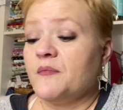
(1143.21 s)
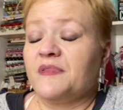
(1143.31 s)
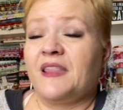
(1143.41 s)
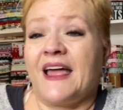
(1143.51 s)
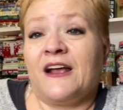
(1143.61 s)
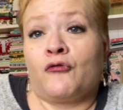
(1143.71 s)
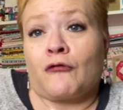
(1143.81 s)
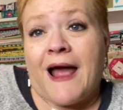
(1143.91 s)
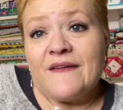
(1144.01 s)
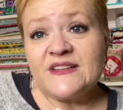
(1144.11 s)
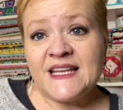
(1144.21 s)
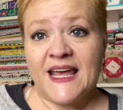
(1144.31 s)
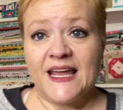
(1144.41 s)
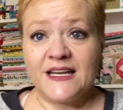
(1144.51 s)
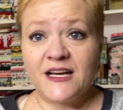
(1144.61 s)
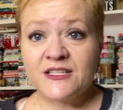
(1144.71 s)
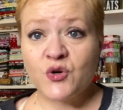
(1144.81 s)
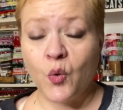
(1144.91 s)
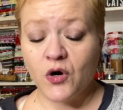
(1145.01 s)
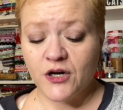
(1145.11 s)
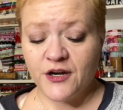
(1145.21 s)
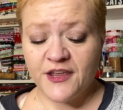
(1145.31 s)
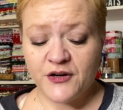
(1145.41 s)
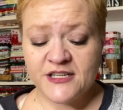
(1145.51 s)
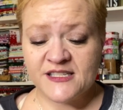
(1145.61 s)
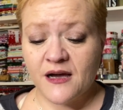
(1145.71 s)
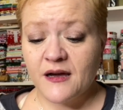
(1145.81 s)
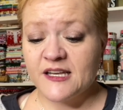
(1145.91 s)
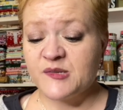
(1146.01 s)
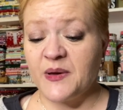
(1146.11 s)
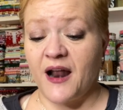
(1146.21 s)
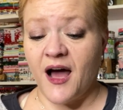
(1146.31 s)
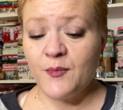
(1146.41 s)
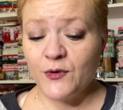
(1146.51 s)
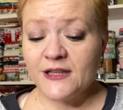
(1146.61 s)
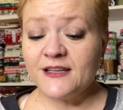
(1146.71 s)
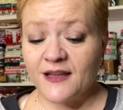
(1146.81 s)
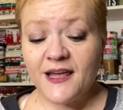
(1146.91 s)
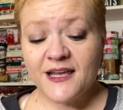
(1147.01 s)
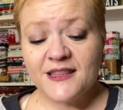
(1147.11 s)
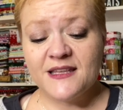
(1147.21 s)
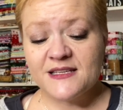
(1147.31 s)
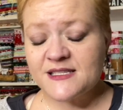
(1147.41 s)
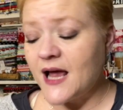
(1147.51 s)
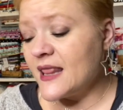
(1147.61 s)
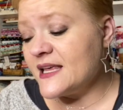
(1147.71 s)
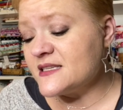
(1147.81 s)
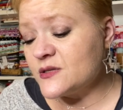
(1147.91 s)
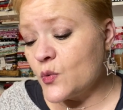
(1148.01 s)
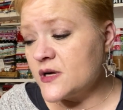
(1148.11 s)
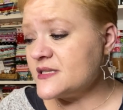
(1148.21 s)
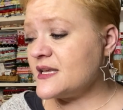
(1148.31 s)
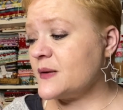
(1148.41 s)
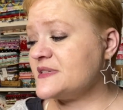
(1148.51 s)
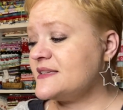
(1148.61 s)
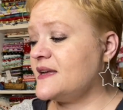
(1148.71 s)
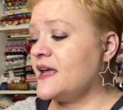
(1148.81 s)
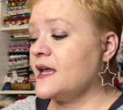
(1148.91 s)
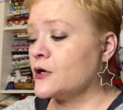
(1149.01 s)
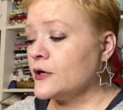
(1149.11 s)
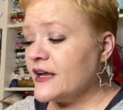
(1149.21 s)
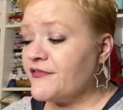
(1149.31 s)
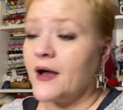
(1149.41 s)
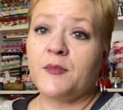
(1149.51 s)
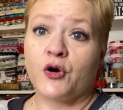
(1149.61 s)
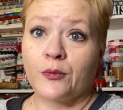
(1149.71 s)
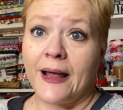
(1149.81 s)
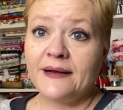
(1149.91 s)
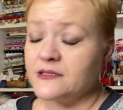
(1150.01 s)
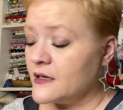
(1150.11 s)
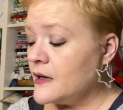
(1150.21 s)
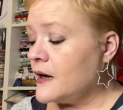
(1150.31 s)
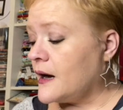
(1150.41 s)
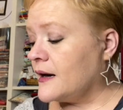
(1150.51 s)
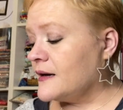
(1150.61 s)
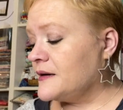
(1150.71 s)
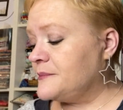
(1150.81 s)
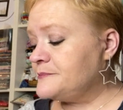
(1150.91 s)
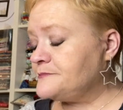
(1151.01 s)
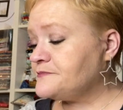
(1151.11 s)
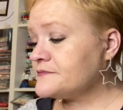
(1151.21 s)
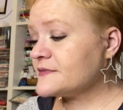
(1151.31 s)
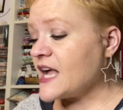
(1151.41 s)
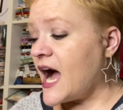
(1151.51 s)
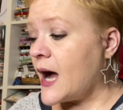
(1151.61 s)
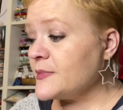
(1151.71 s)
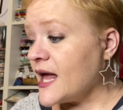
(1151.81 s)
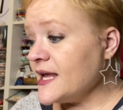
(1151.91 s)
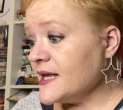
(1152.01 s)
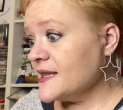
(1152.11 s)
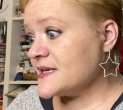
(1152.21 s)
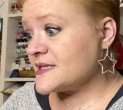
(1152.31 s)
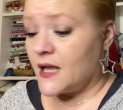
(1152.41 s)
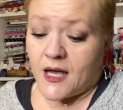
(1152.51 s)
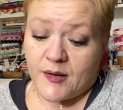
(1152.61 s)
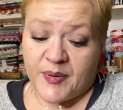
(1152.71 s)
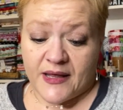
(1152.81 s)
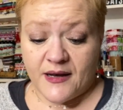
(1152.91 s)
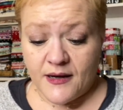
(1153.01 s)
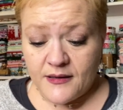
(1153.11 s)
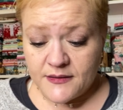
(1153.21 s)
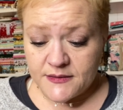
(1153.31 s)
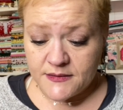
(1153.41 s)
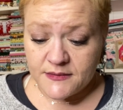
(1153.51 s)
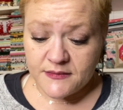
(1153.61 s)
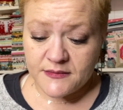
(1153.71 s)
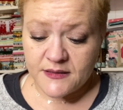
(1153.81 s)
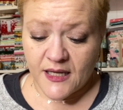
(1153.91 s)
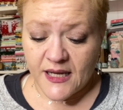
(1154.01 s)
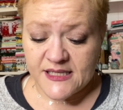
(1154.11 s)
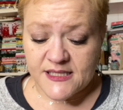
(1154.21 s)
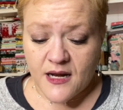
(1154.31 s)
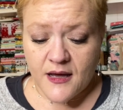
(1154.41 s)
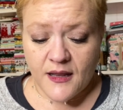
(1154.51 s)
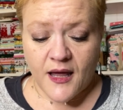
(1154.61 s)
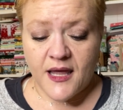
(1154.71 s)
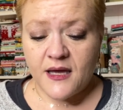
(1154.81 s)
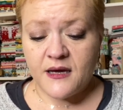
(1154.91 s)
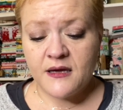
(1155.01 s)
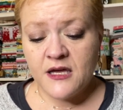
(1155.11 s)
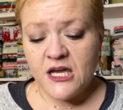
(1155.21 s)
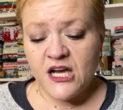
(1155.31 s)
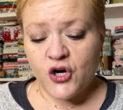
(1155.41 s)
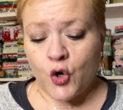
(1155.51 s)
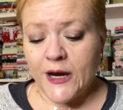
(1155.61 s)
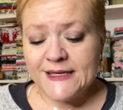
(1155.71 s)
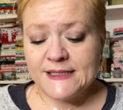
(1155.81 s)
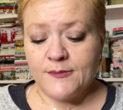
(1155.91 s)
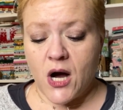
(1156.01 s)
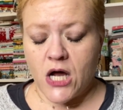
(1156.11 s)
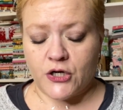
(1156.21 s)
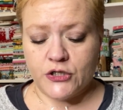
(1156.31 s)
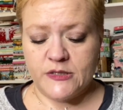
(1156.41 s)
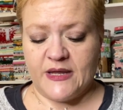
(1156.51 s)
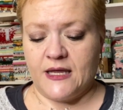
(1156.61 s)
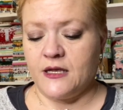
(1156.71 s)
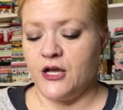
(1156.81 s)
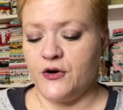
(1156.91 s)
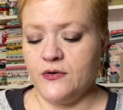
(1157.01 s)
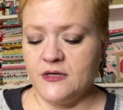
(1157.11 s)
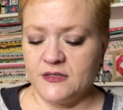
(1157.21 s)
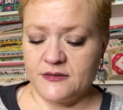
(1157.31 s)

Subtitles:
like, gravitate toward their designs, but I'm really liking this, at least the ones that I'm seeing here, if I'm correct. I'm liking this line a bit. It's not, like, crazy modern to me, you know?